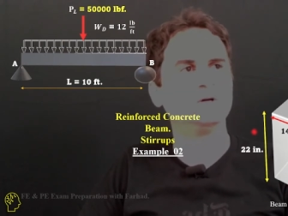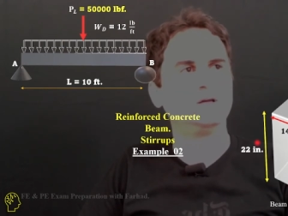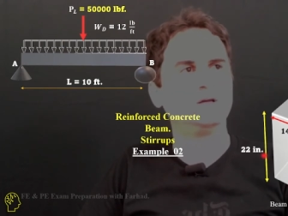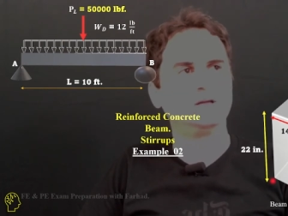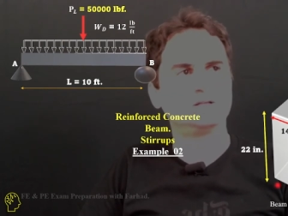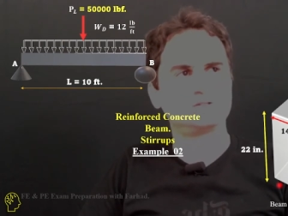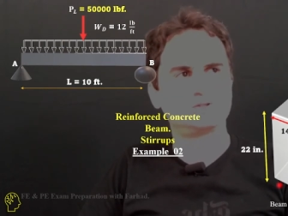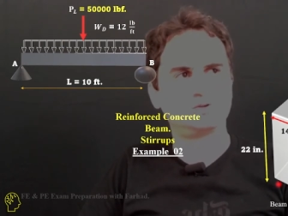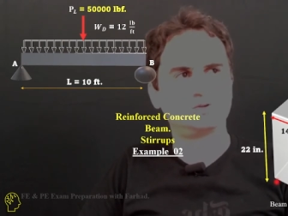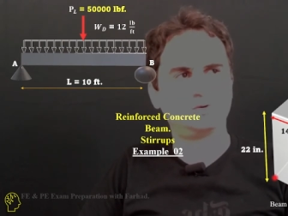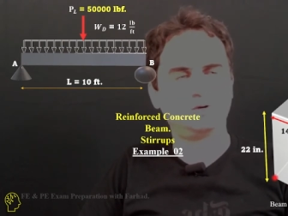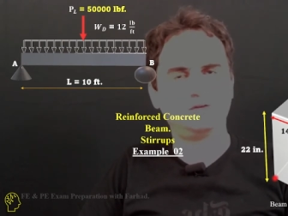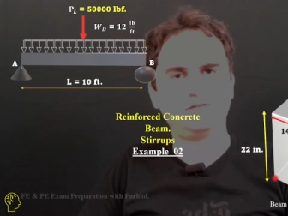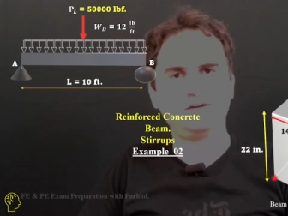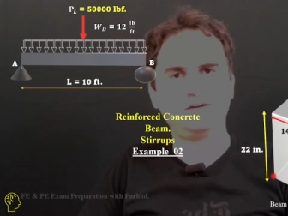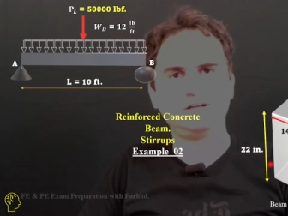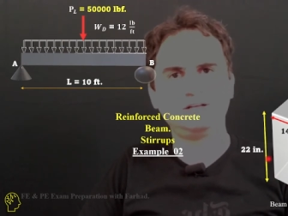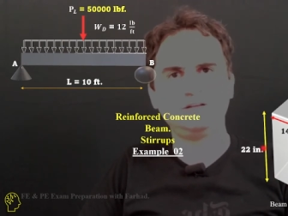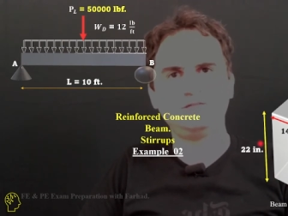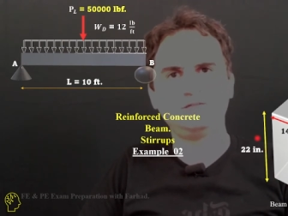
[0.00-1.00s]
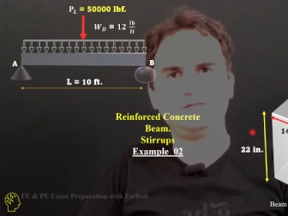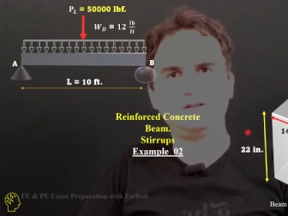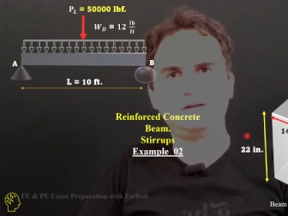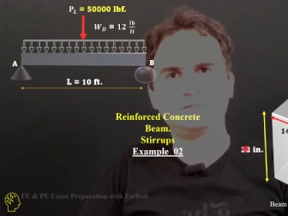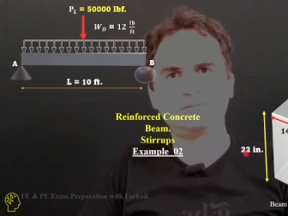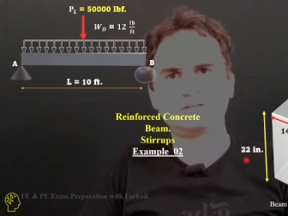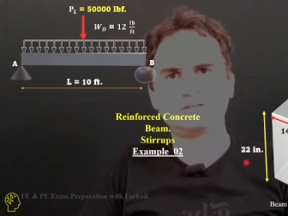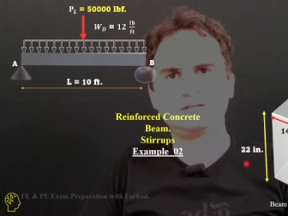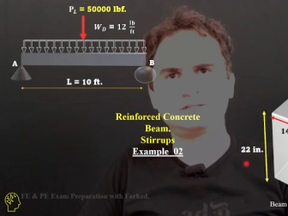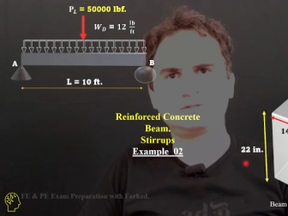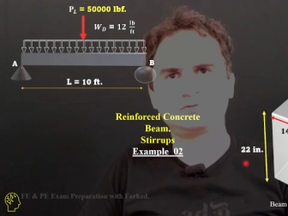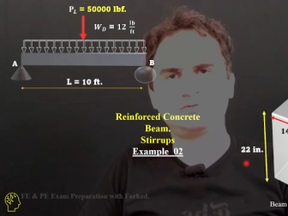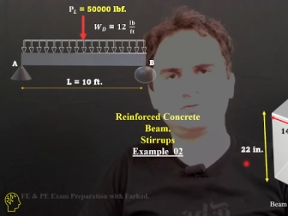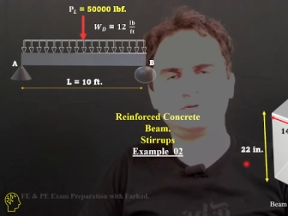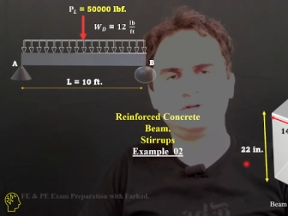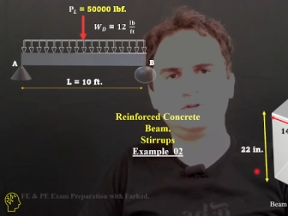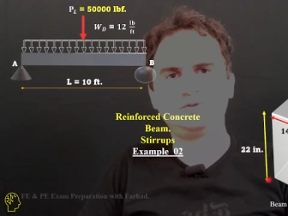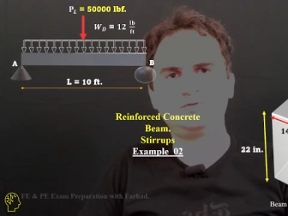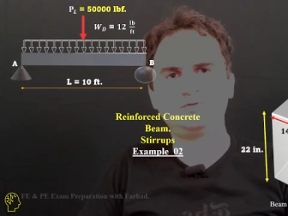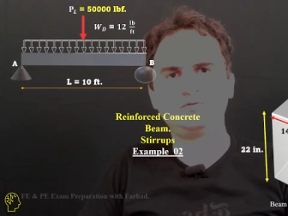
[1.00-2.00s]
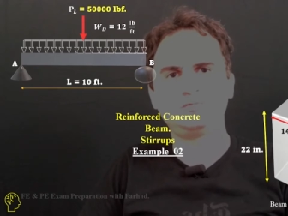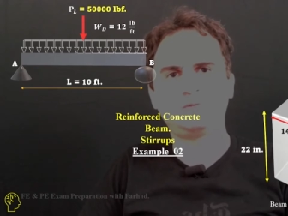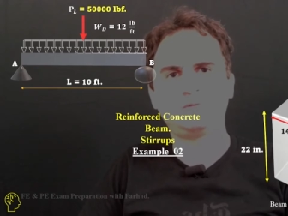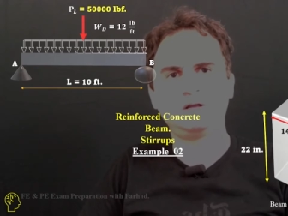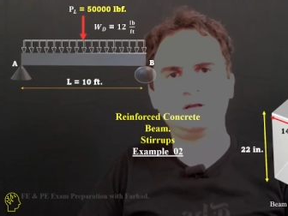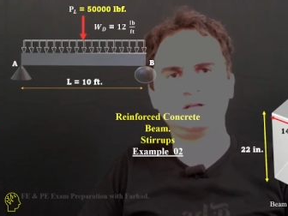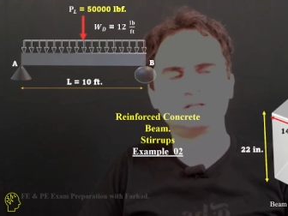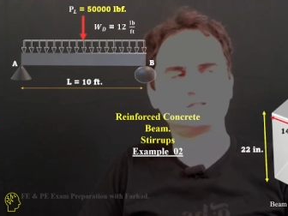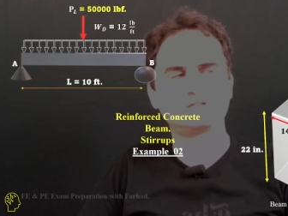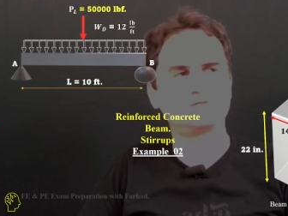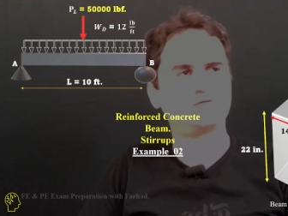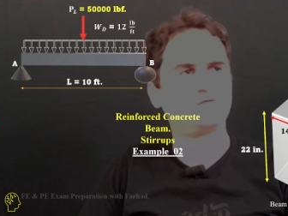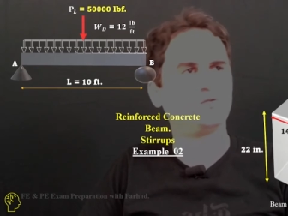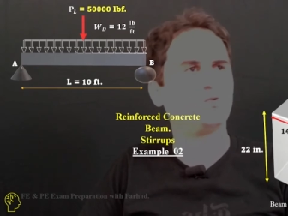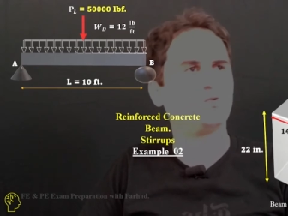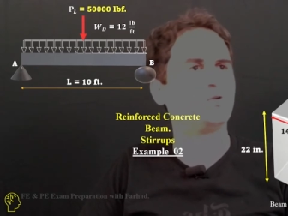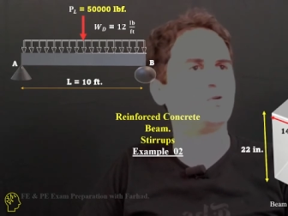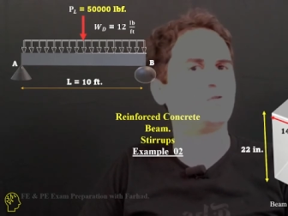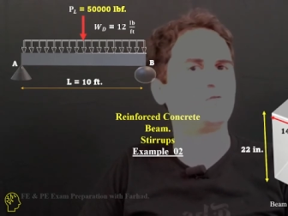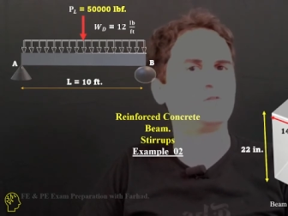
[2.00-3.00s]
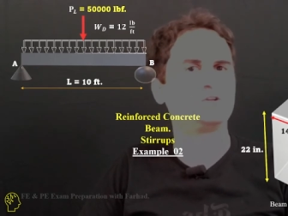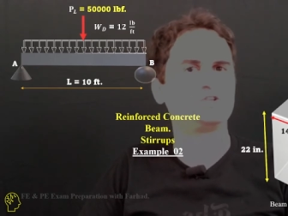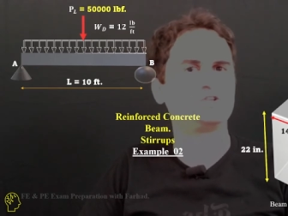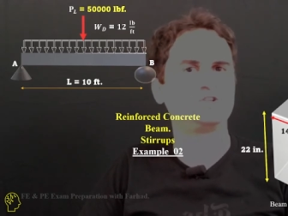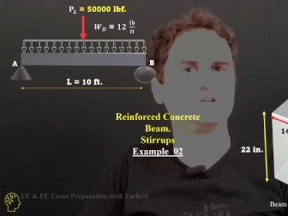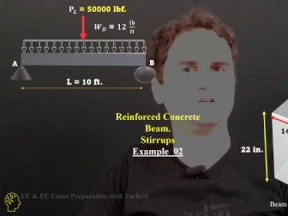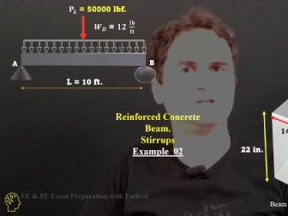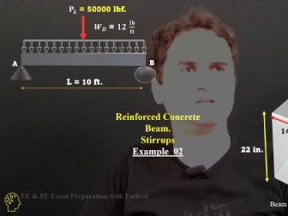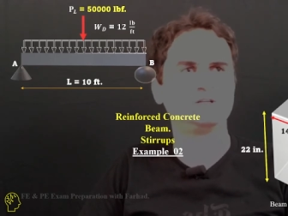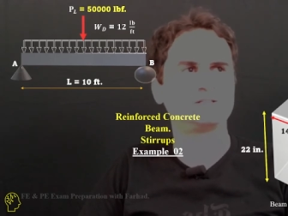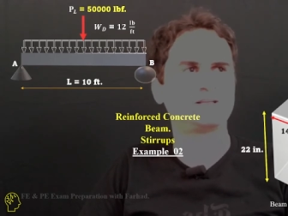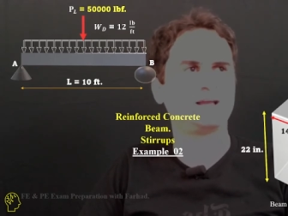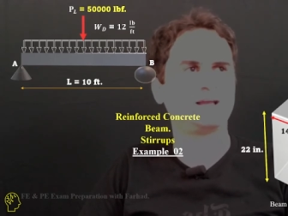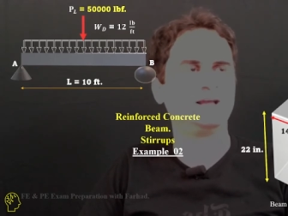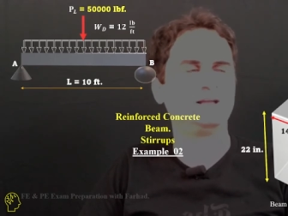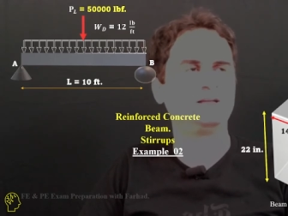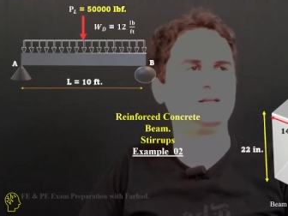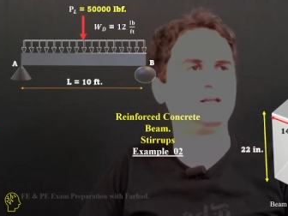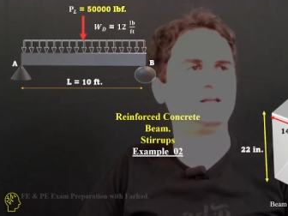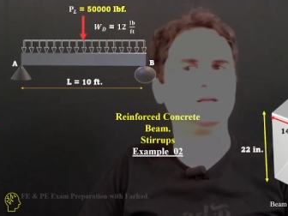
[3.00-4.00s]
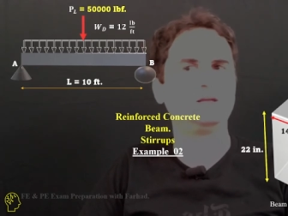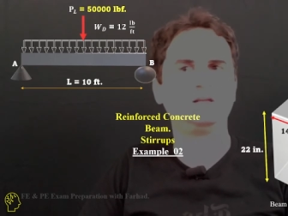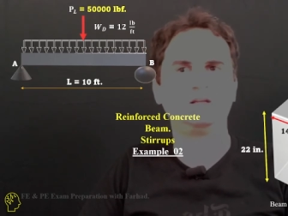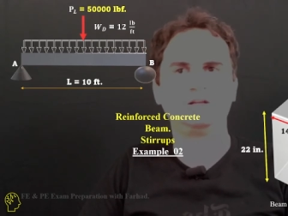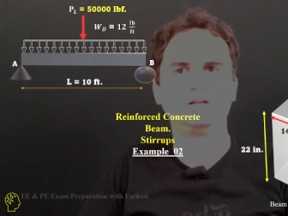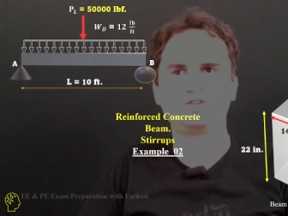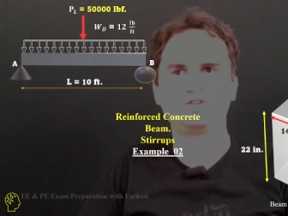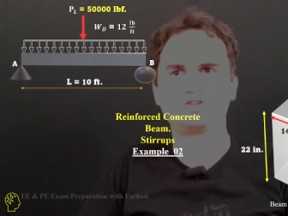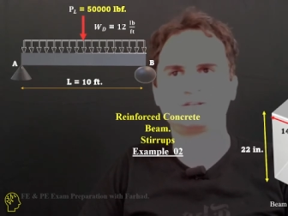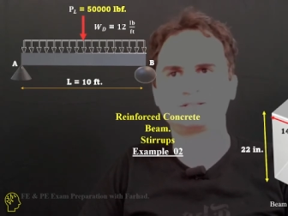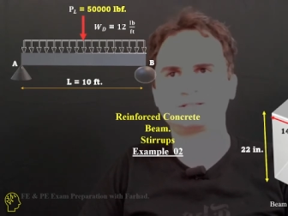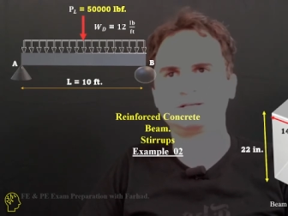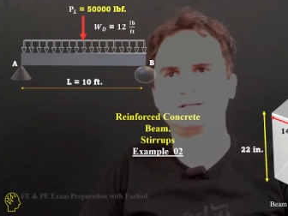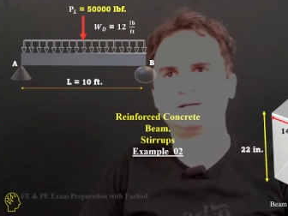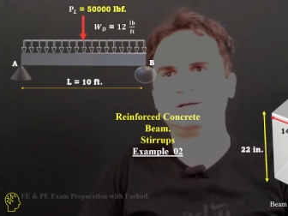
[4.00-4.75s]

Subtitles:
So effective depth is 22 minus 4, which is 18 inches.